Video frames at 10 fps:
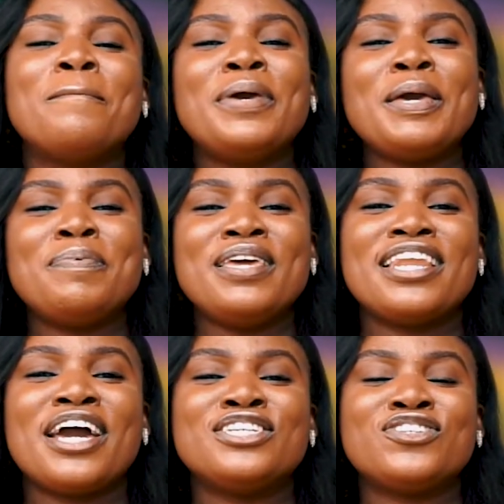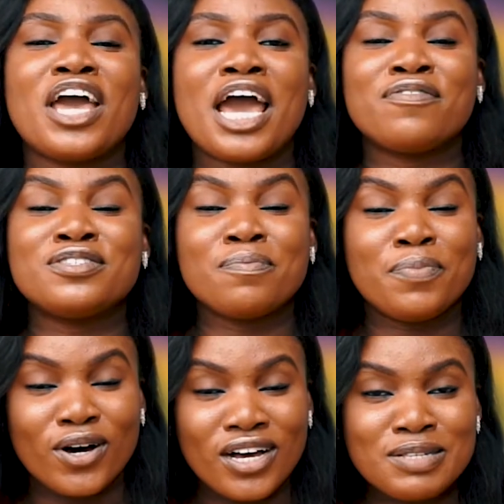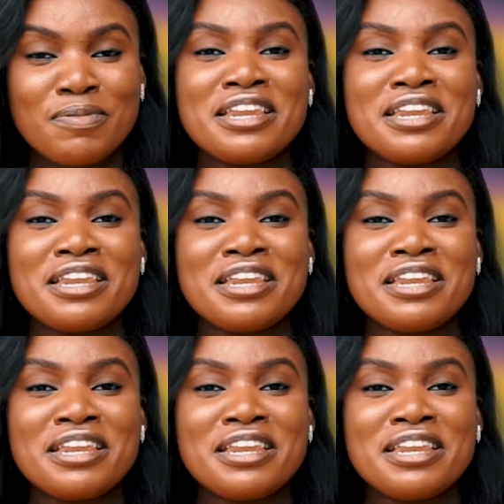BB Naija After Buzz.